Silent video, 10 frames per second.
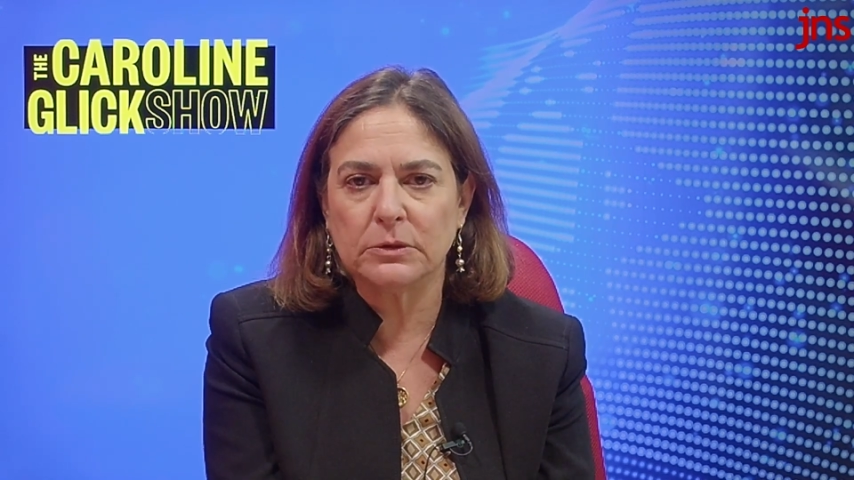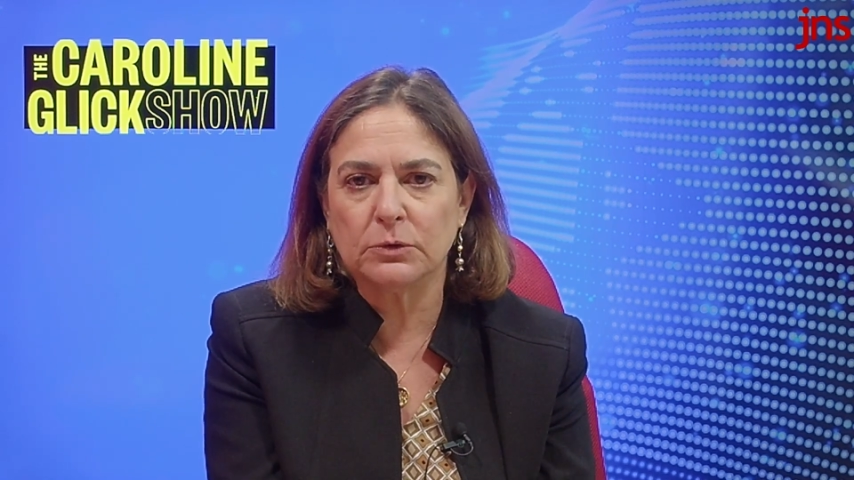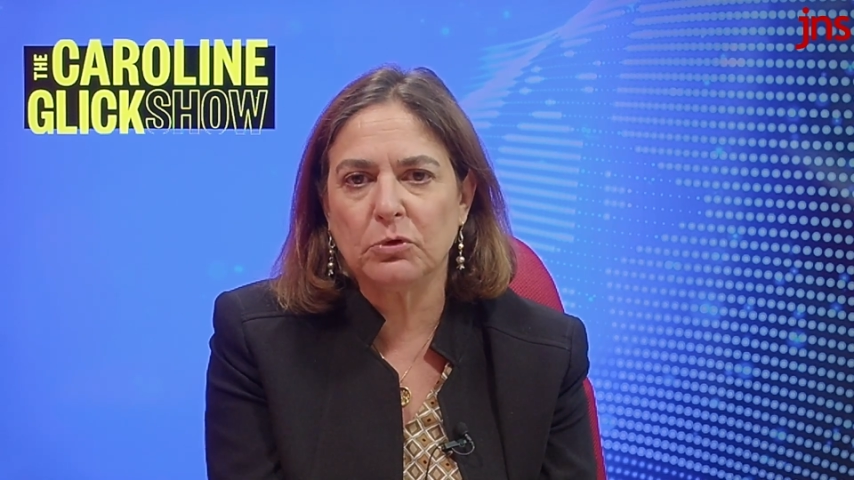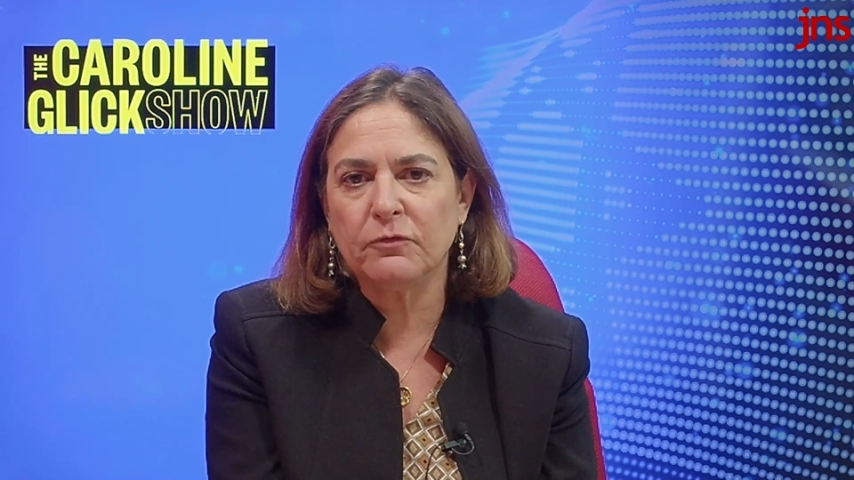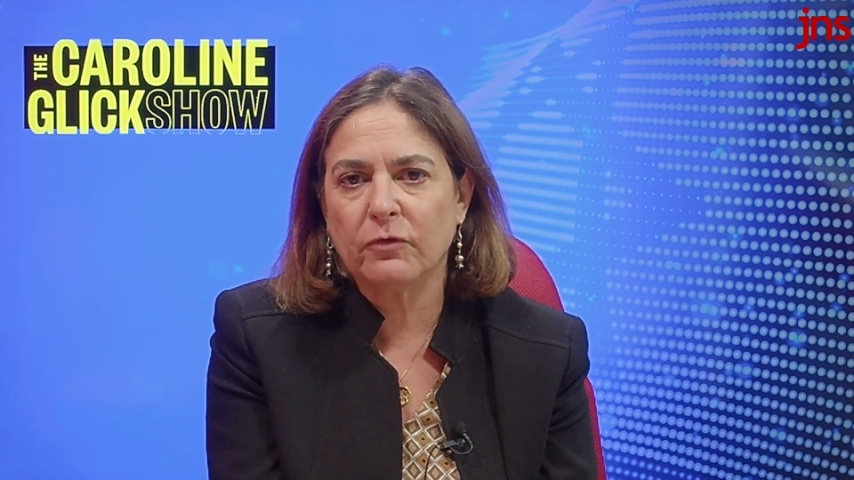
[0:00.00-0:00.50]
the
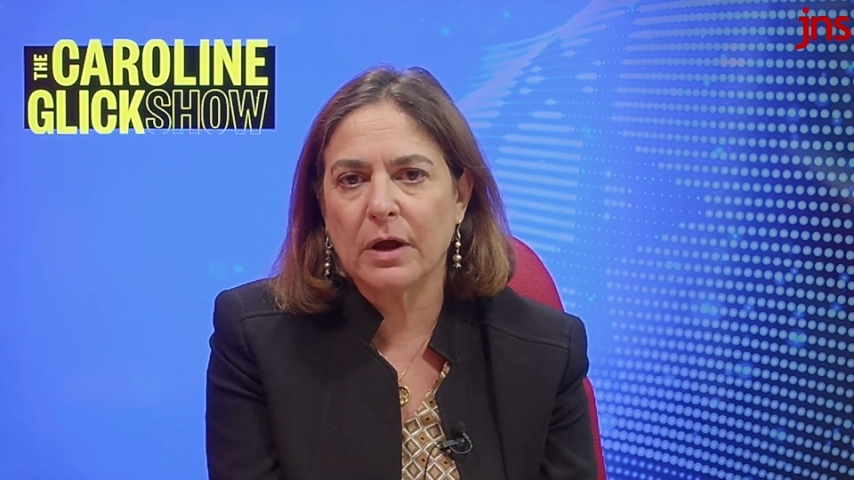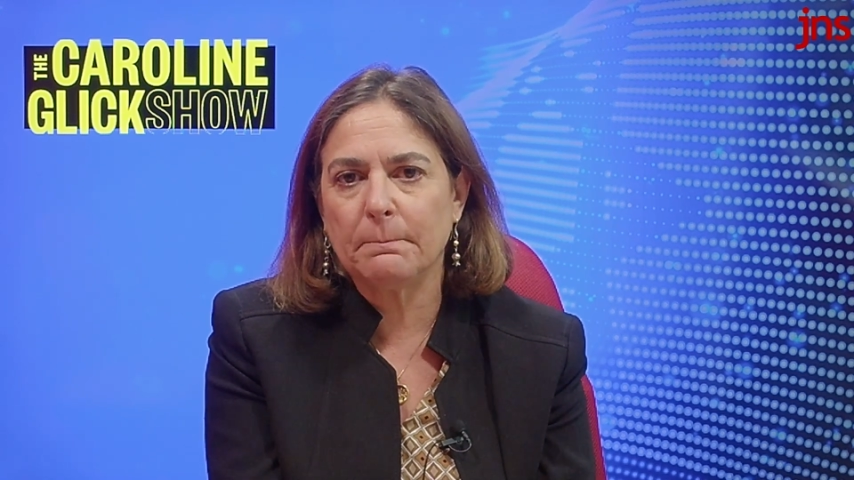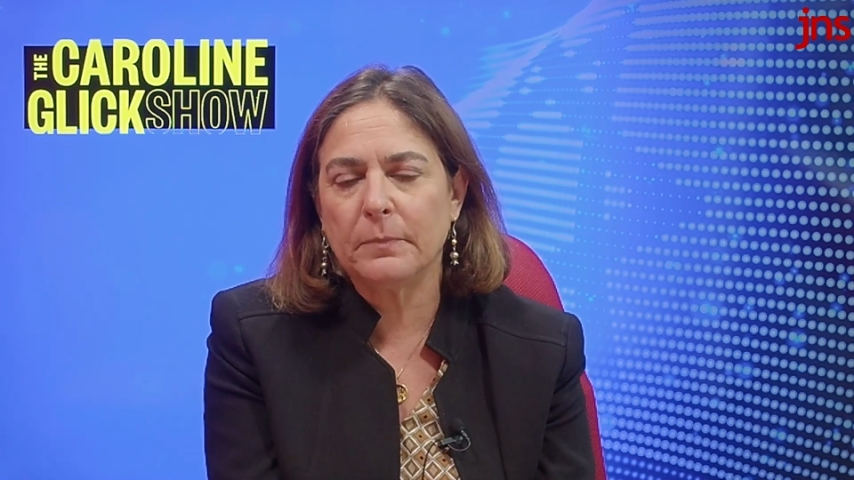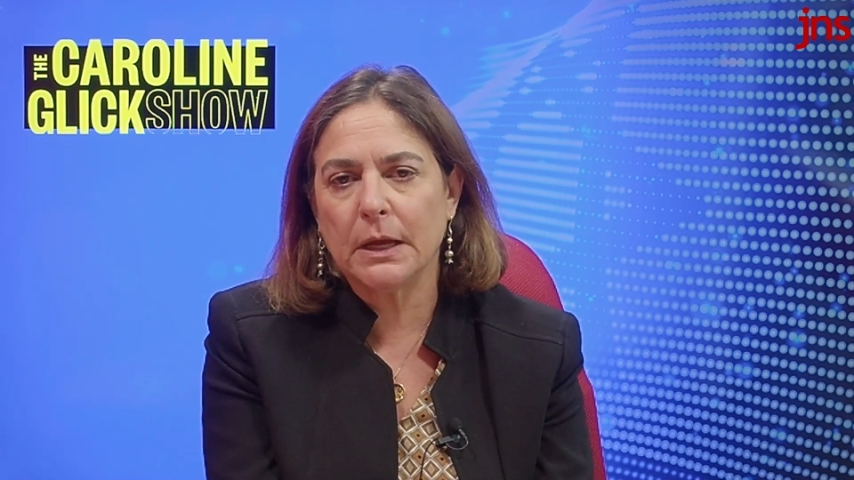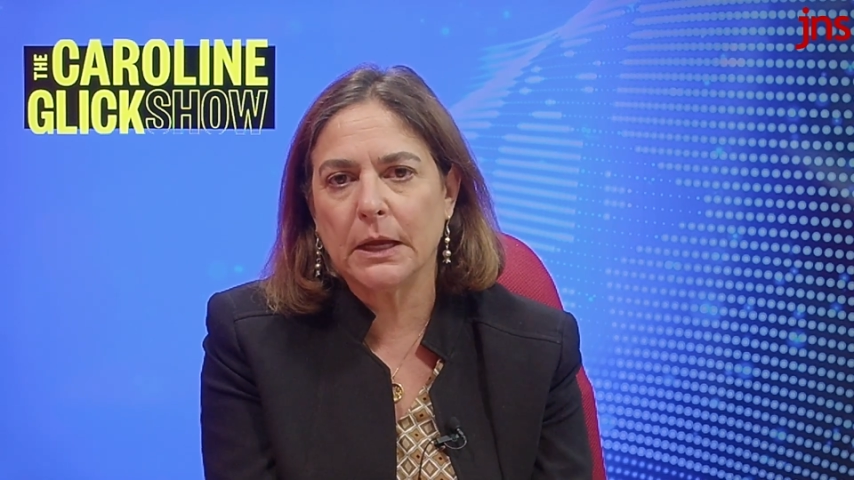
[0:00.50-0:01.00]
riffraff
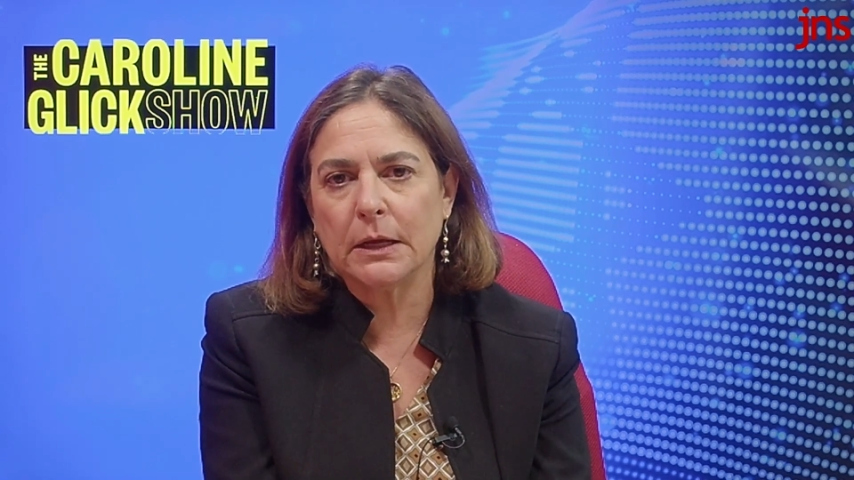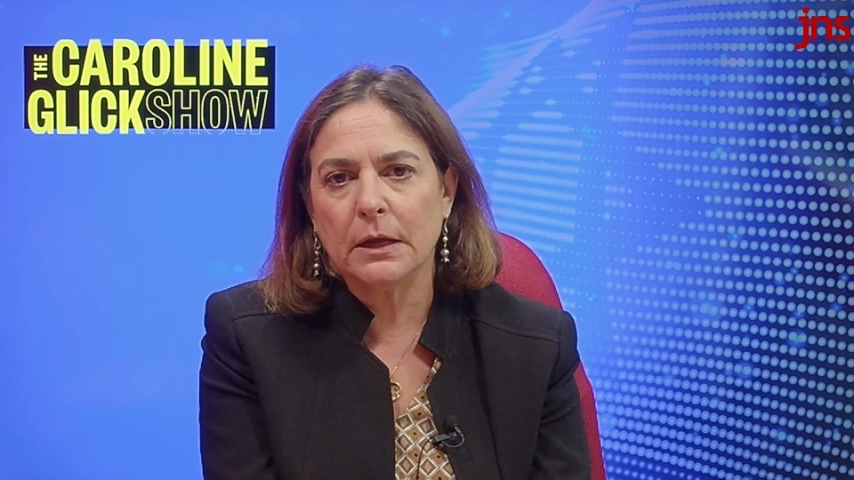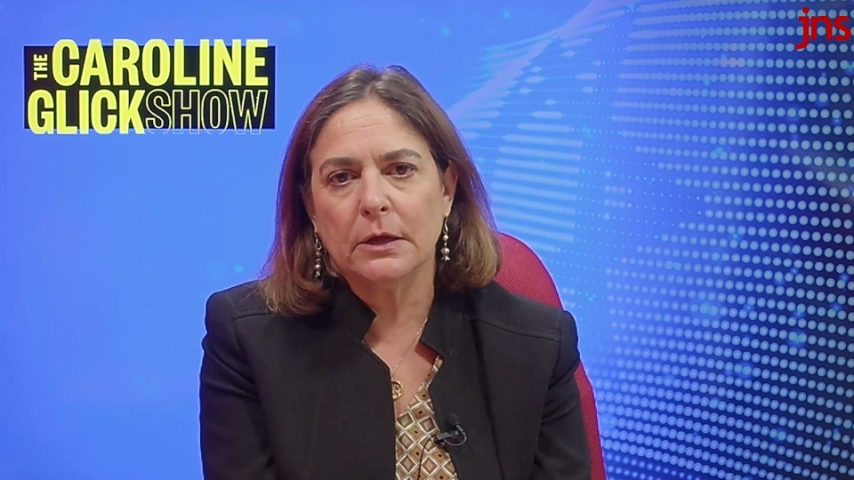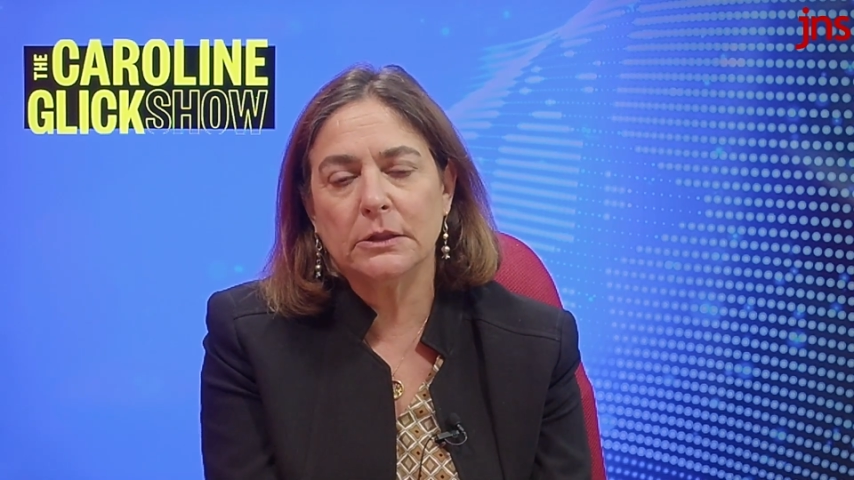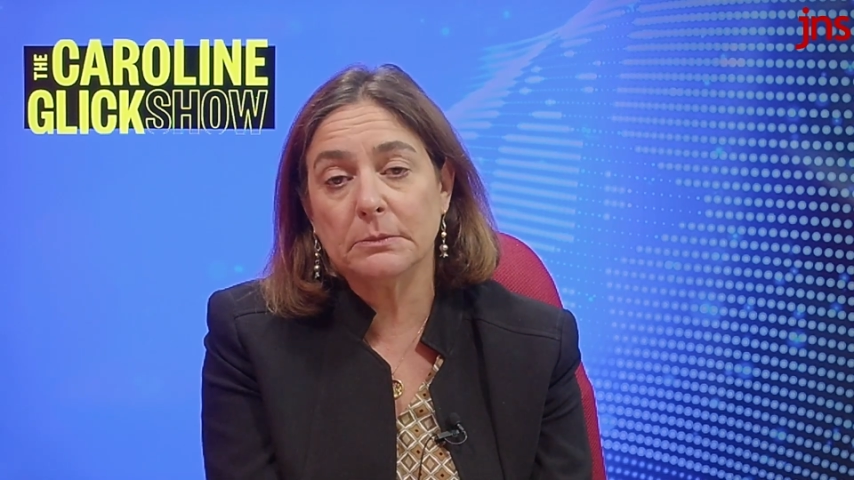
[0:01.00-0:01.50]
being the